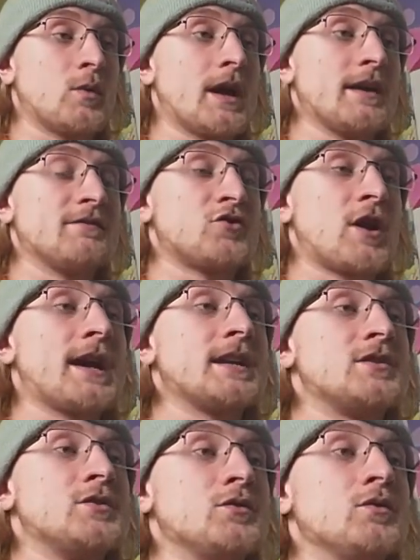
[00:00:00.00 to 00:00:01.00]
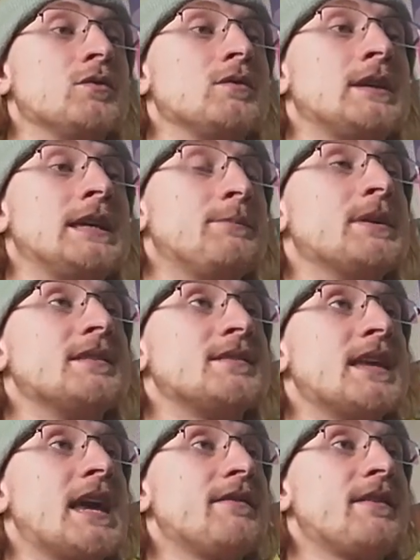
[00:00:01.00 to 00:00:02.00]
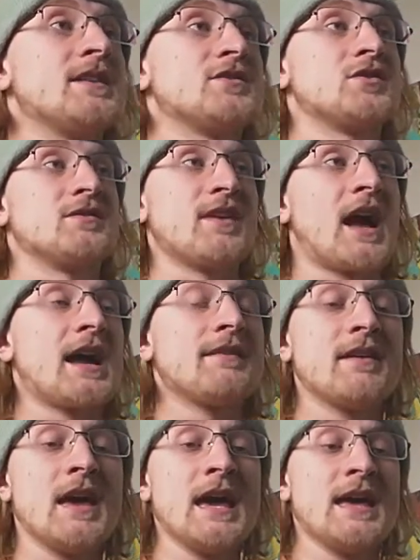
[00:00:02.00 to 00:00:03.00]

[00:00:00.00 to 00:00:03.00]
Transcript: way of trying to keep it safe and survive.